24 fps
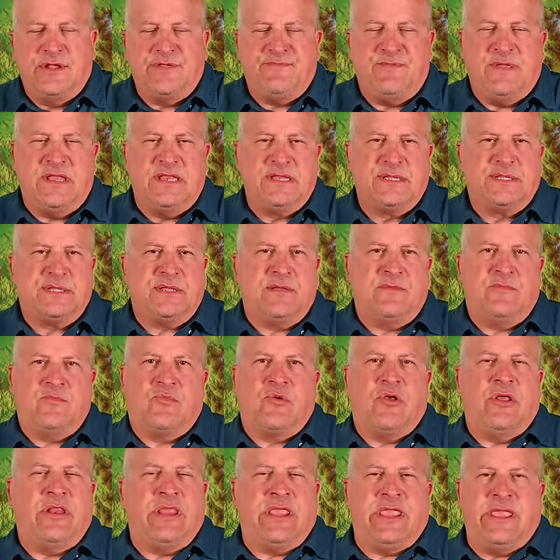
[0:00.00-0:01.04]
been
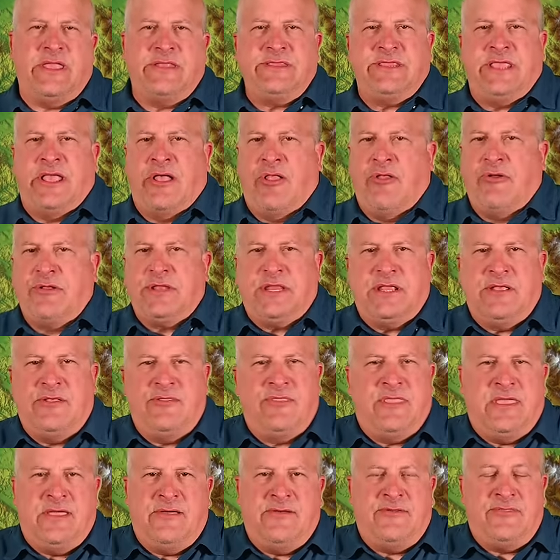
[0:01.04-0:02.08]
some running in
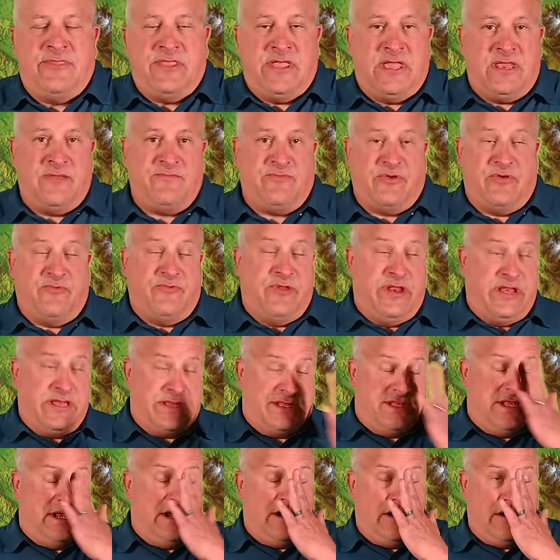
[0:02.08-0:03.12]
yellowtail now and then, but when
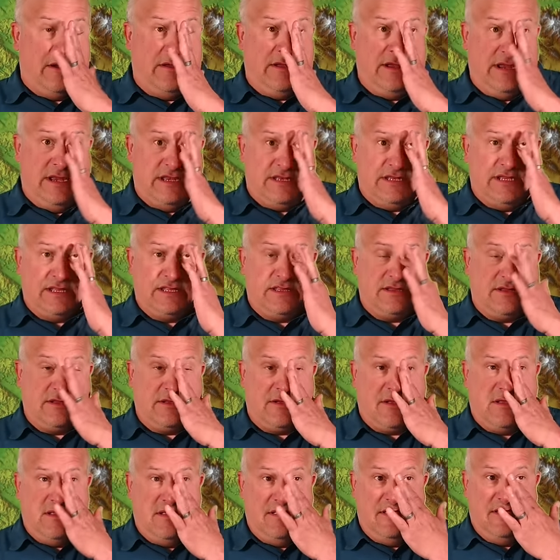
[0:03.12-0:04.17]
it's there, it's just
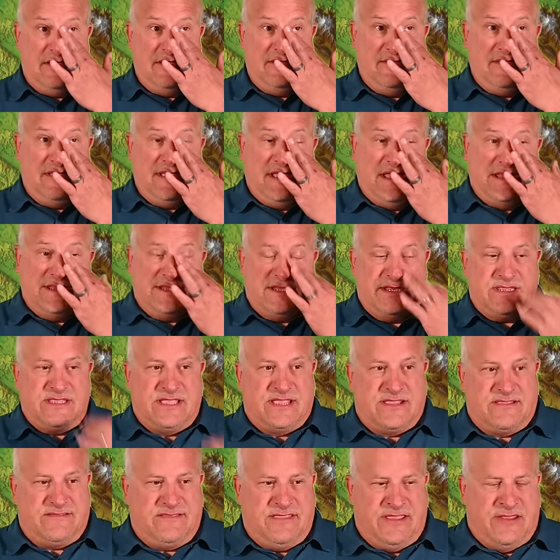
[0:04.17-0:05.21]
a
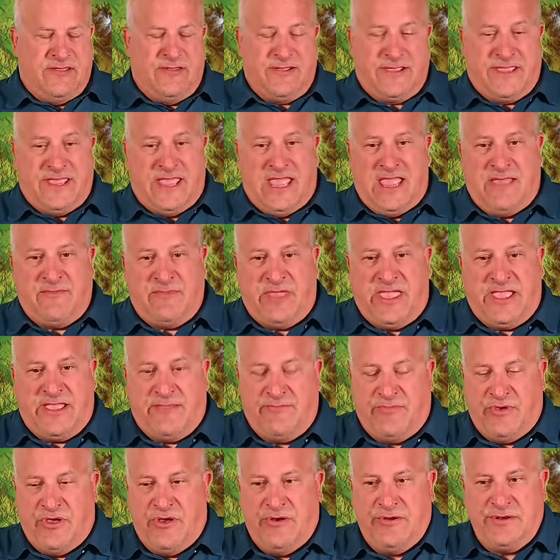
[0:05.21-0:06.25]
you know,
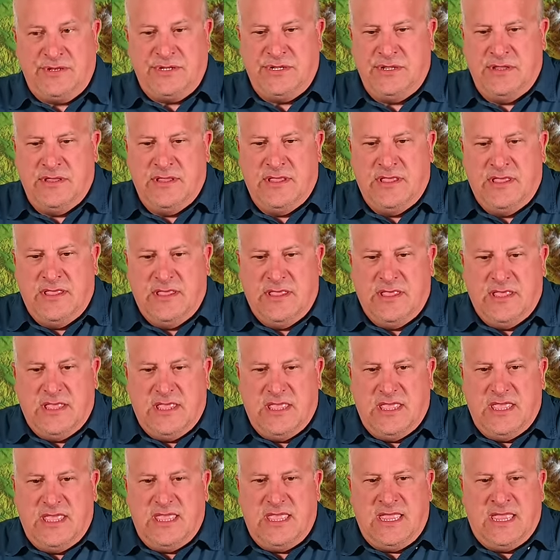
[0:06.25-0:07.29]
gangbang of boats.
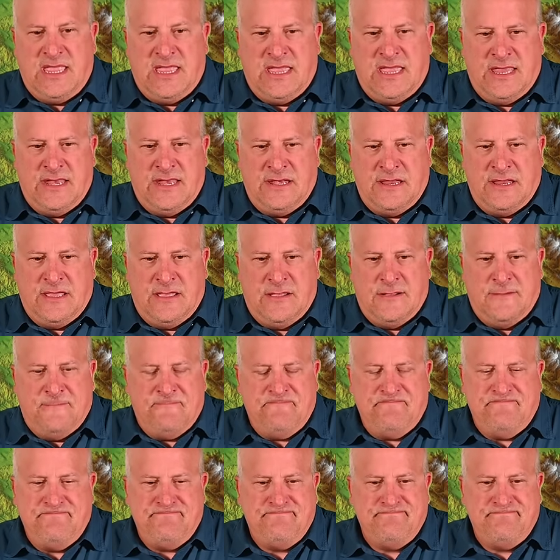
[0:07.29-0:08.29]
And